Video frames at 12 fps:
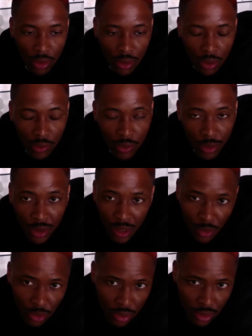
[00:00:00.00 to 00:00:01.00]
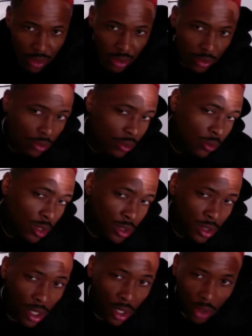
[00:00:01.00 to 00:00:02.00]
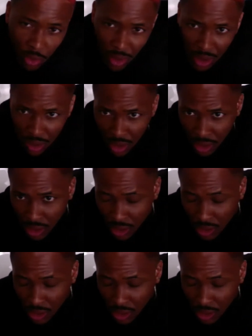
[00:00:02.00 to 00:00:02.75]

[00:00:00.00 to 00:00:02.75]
You feel me? Because I went to sleep with a wet towel on my head,